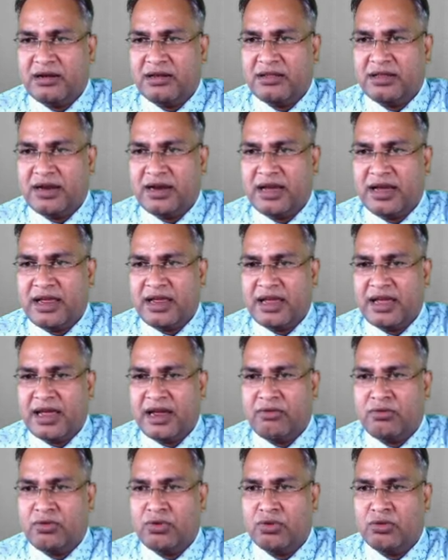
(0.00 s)
then I
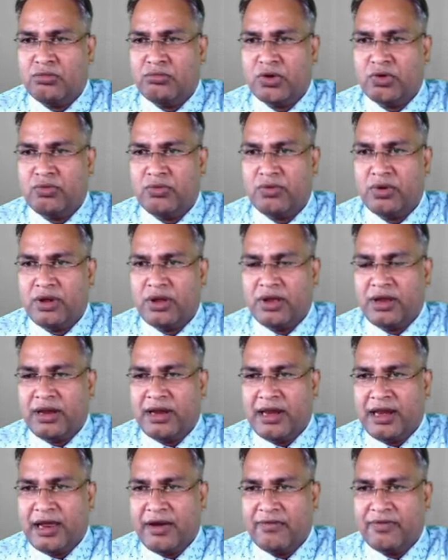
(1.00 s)
have to move
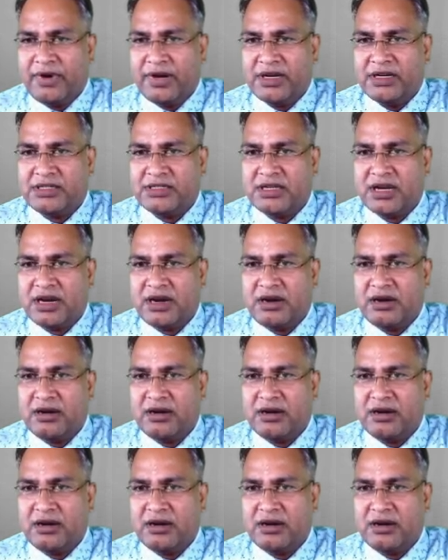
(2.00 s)
left hand side,